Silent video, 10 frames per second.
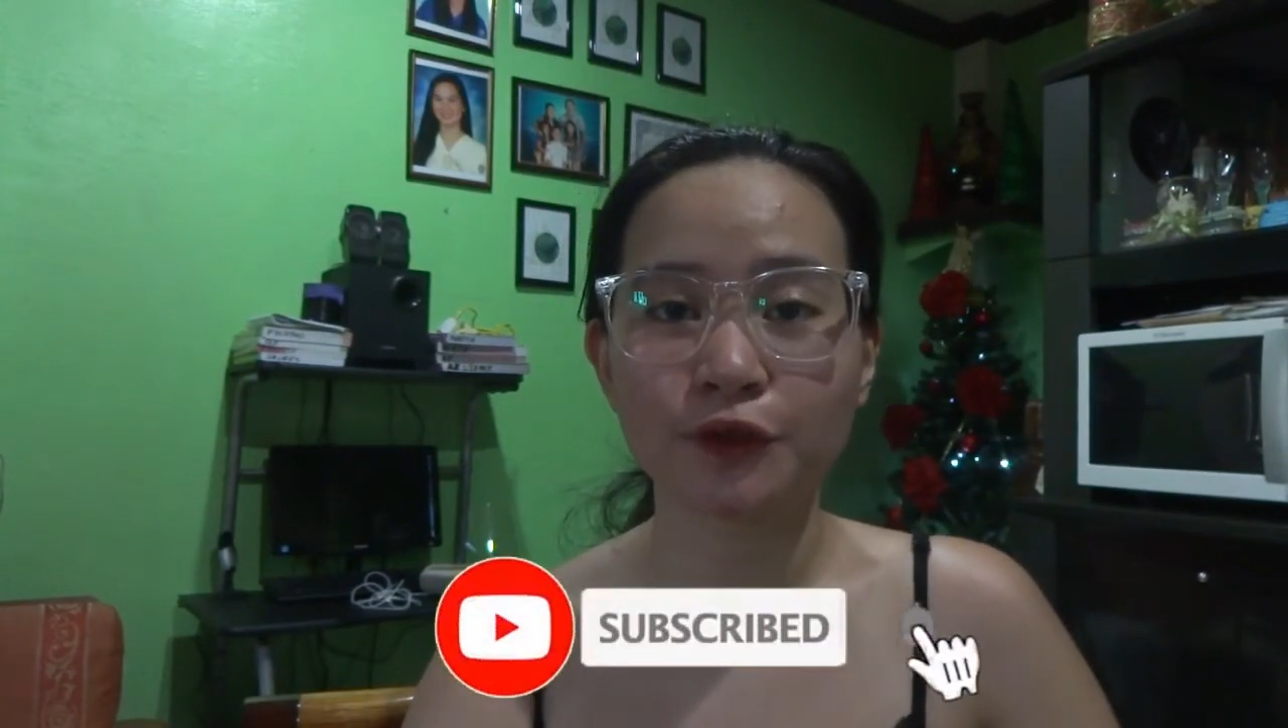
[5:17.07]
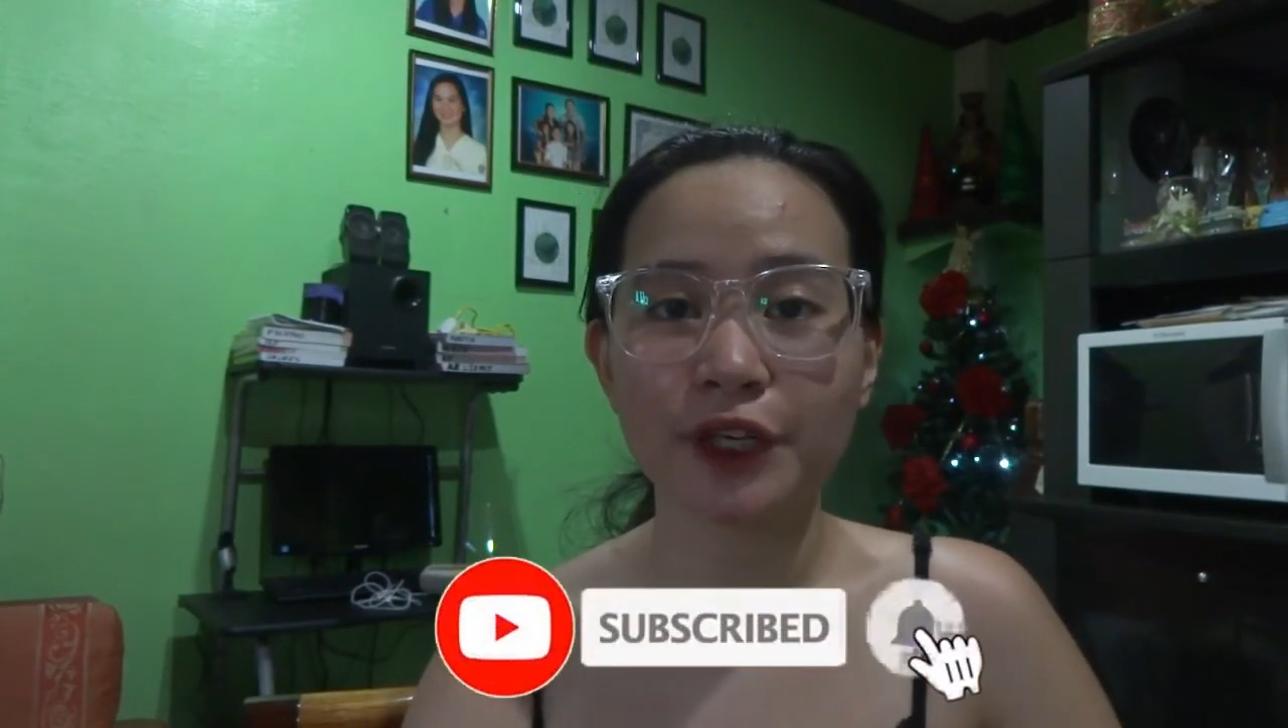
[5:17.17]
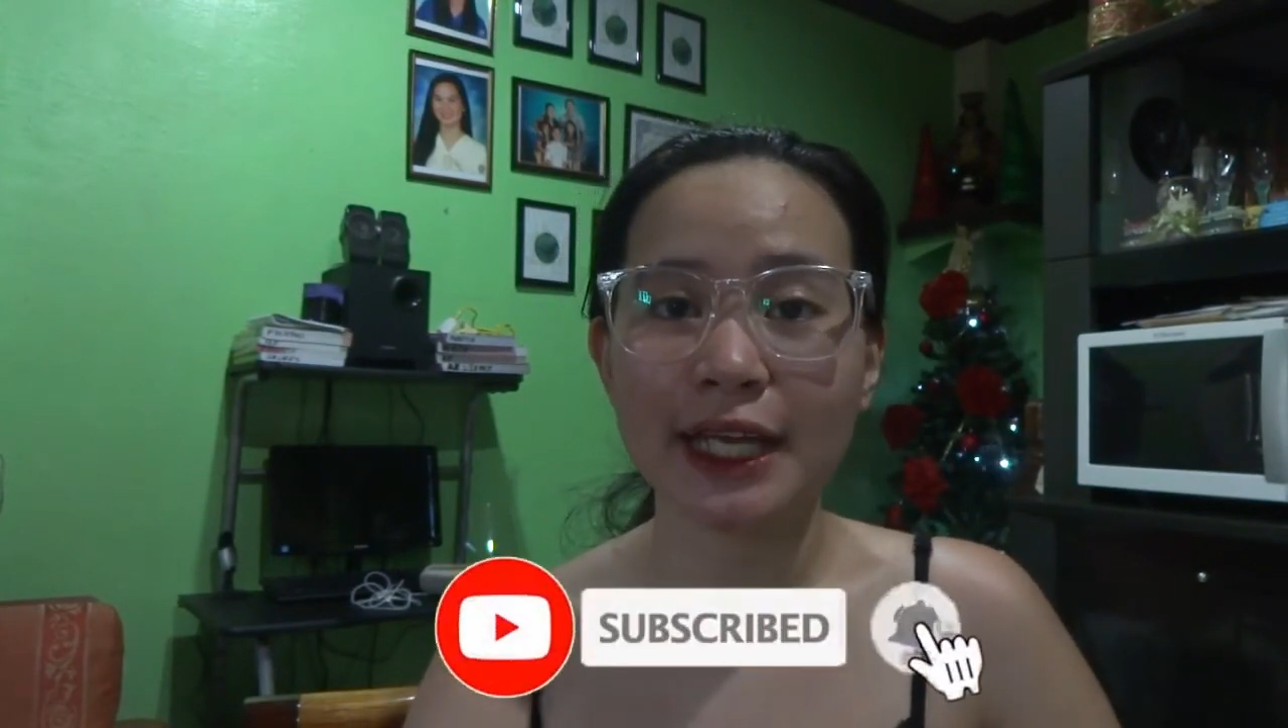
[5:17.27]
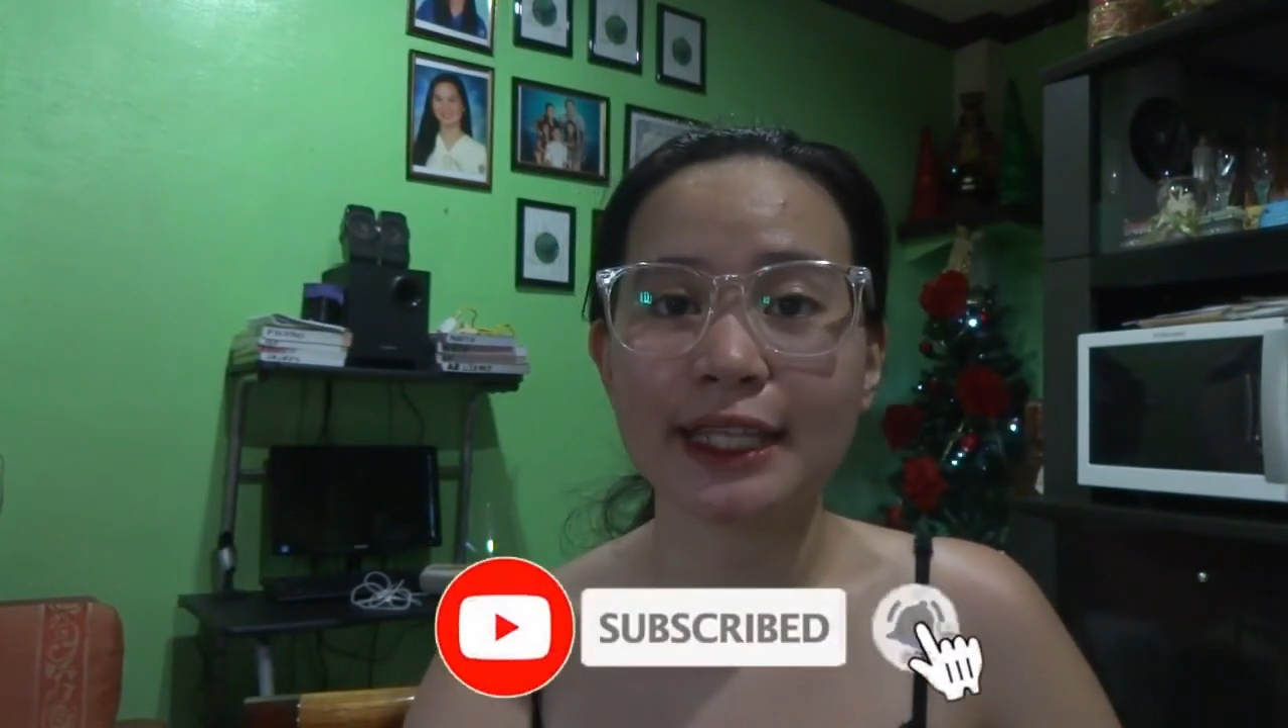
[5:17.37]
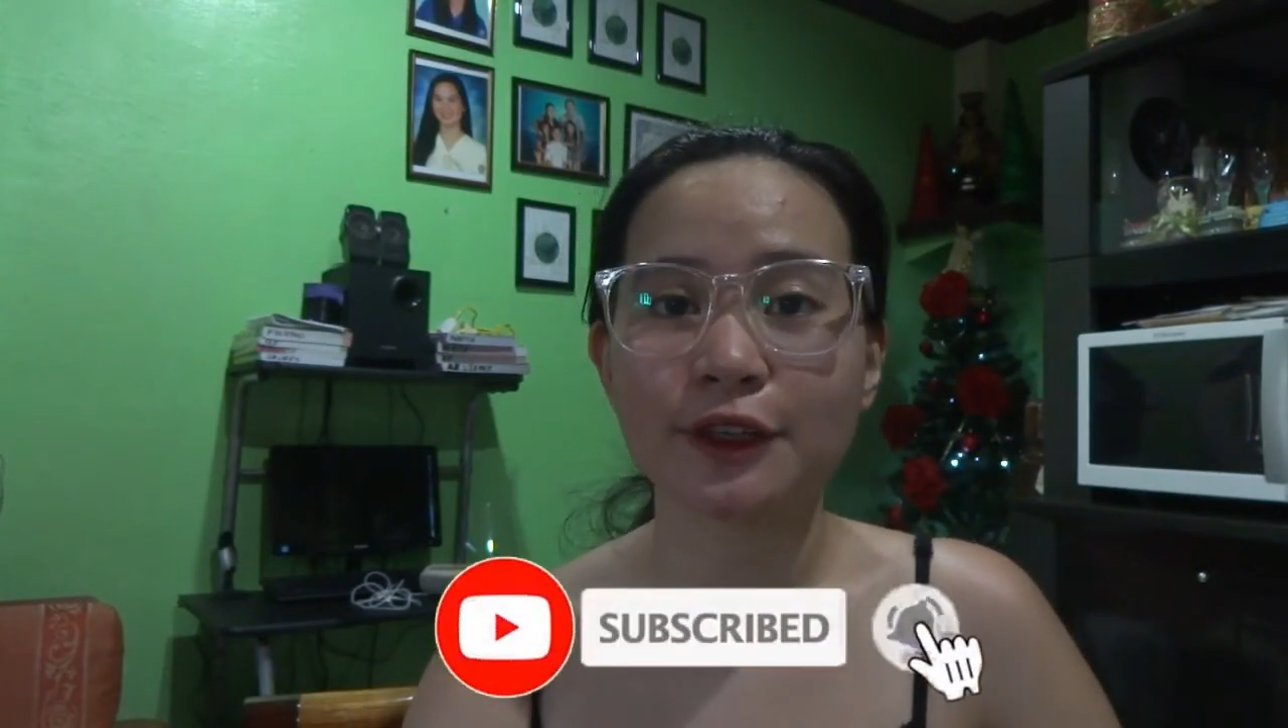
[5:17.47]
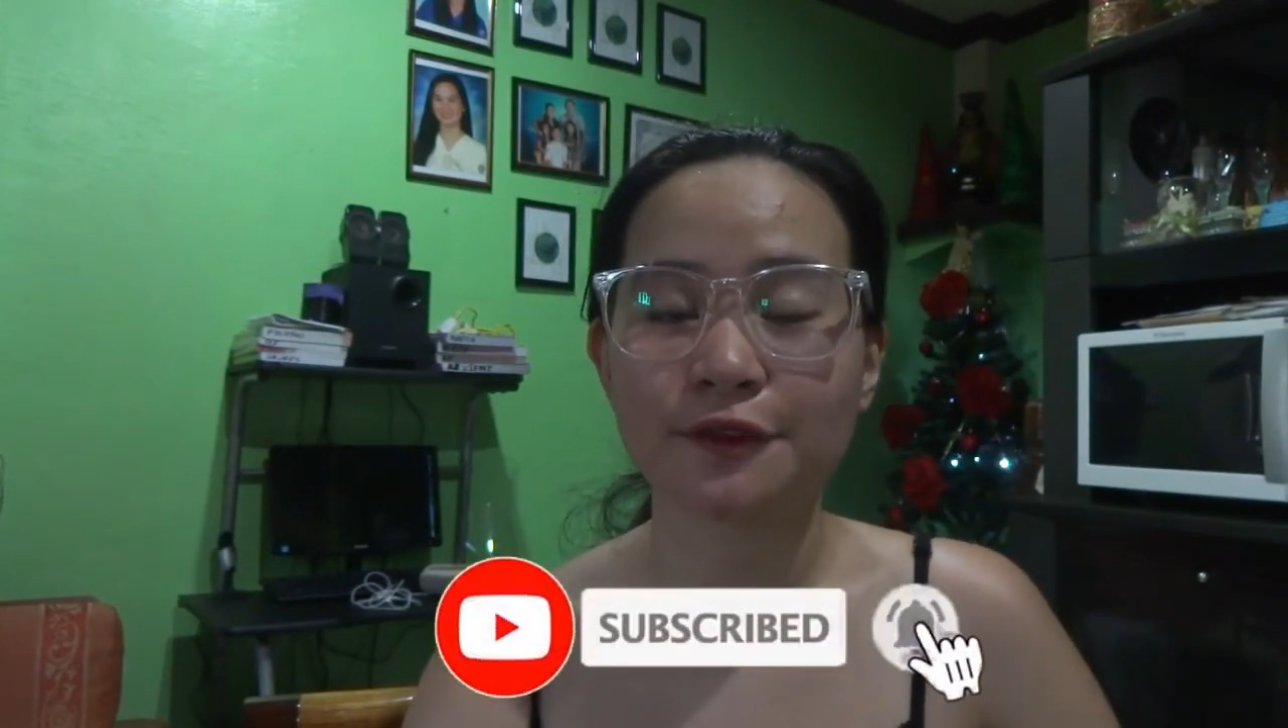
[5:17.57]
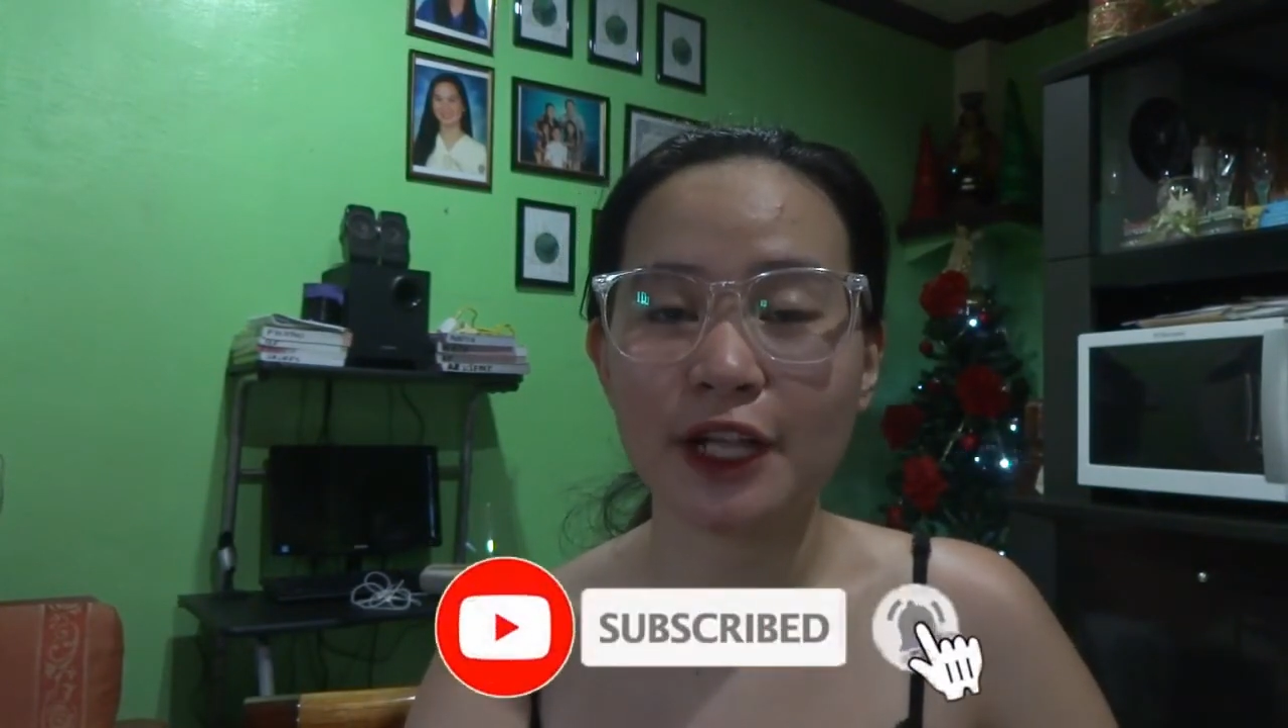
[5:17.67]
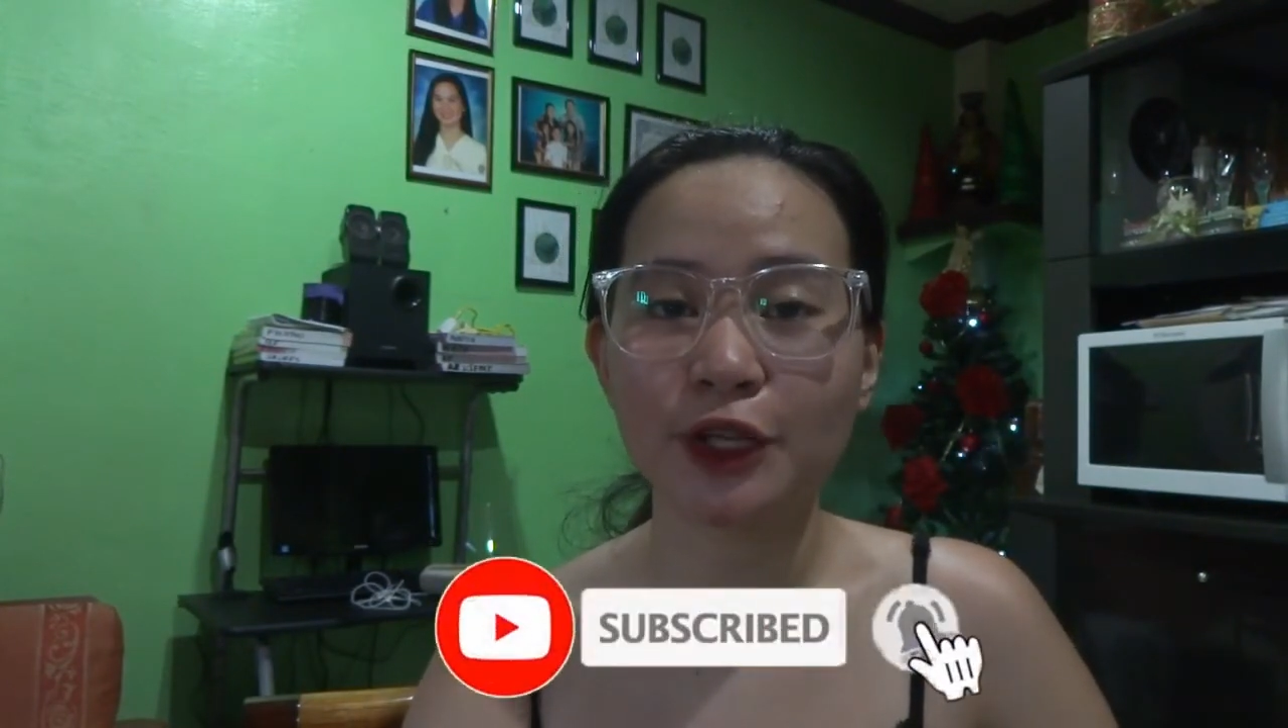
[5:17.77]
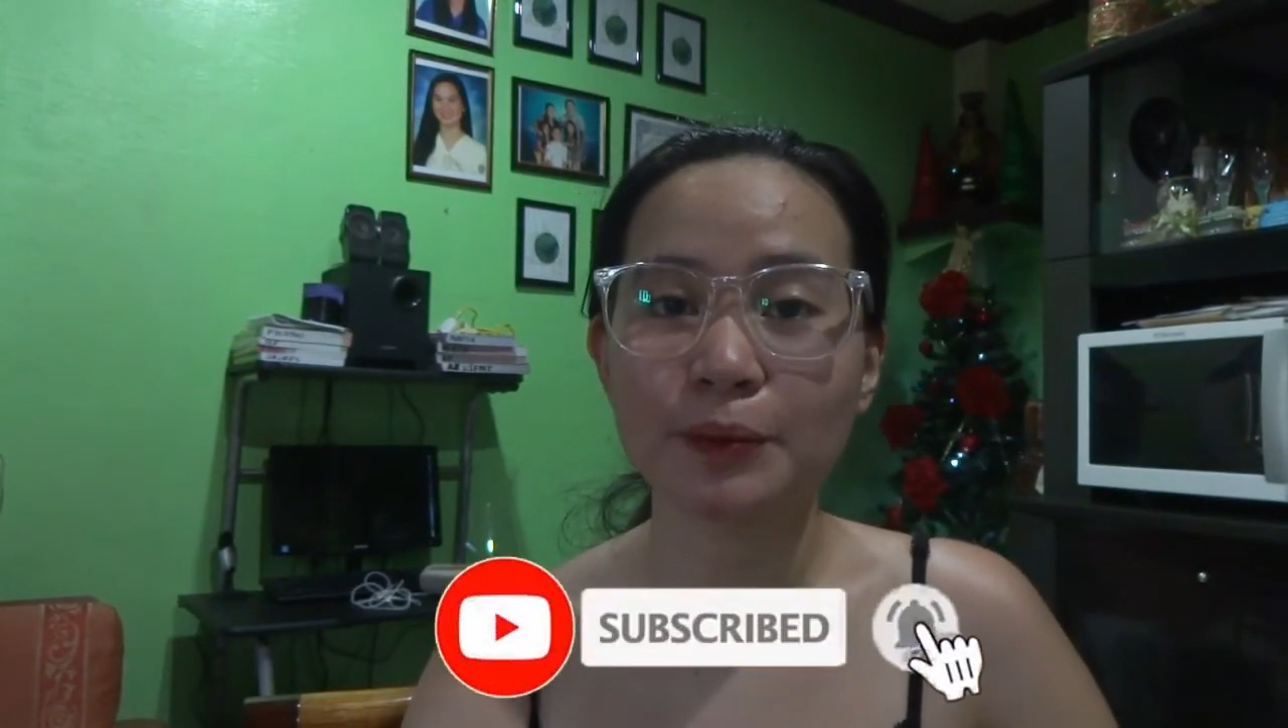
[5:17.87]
forget to follow